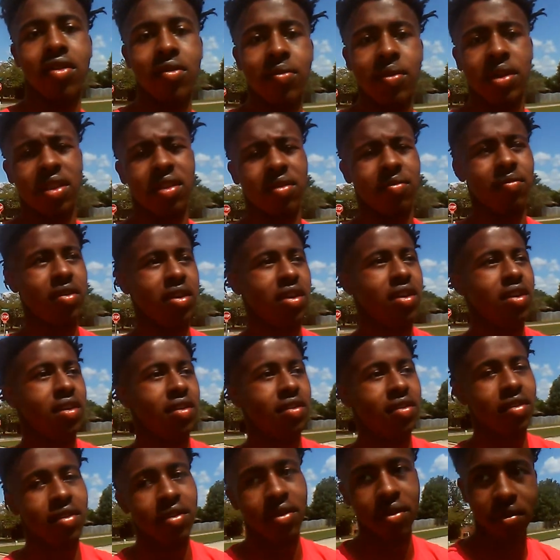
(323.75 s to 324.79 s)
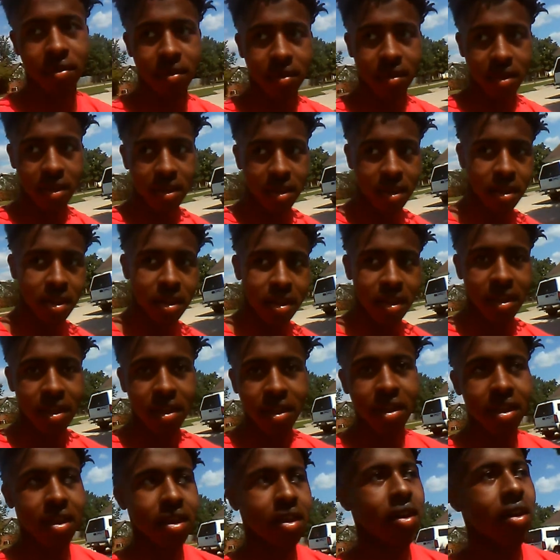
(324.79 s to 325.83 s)
about to make it soon,
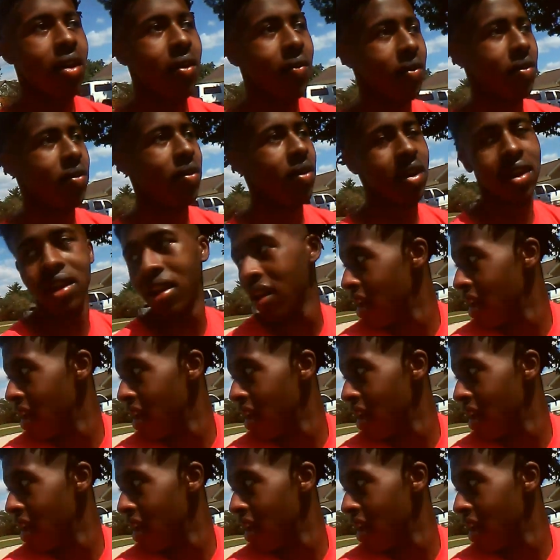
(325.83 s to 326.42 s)
hopefully.